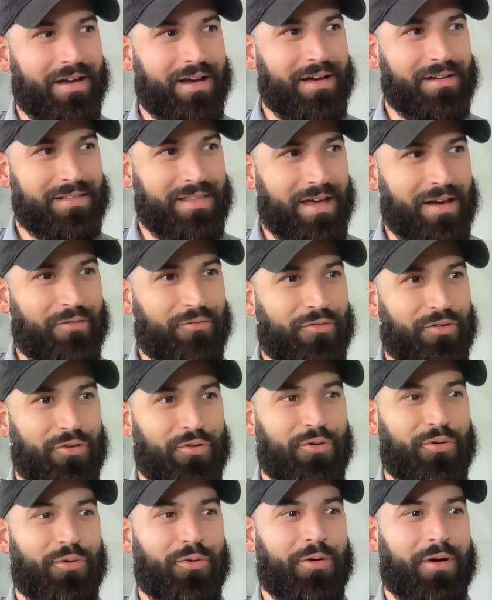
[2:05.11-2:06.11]
I had that
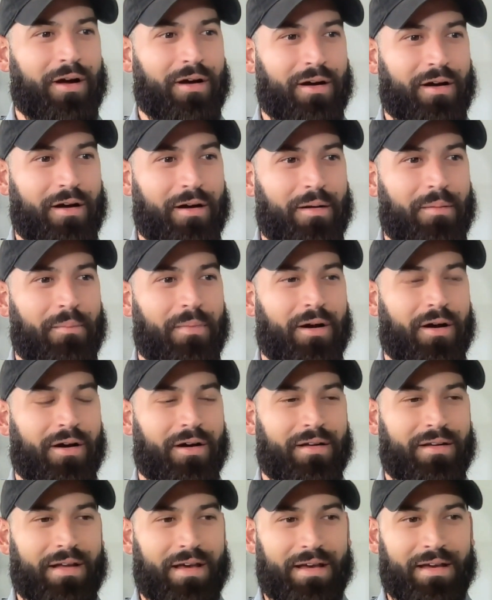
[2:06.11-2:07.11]
view
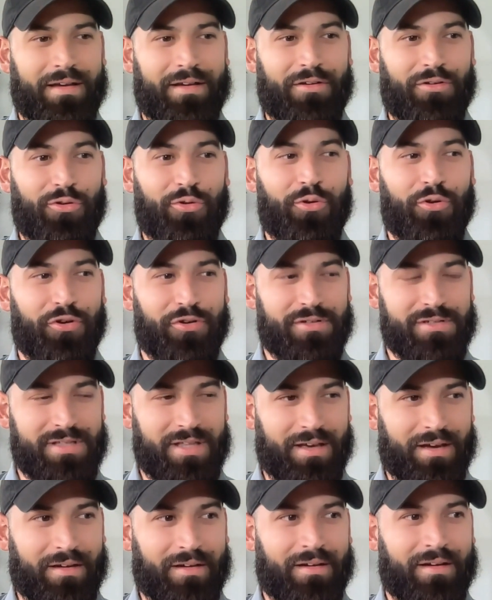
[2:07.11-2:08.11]
on a New Year's
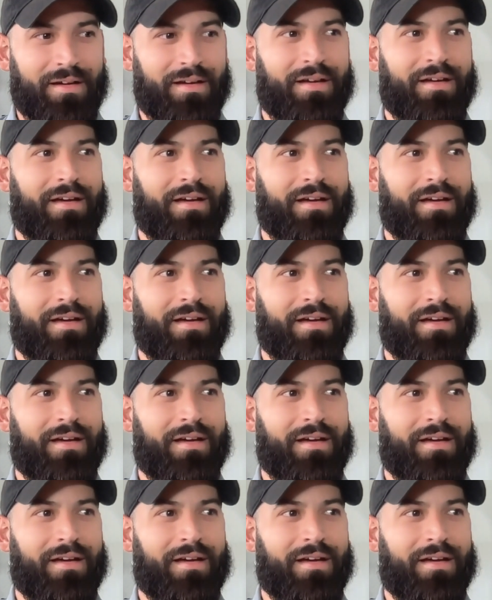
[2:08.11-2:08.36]
Day,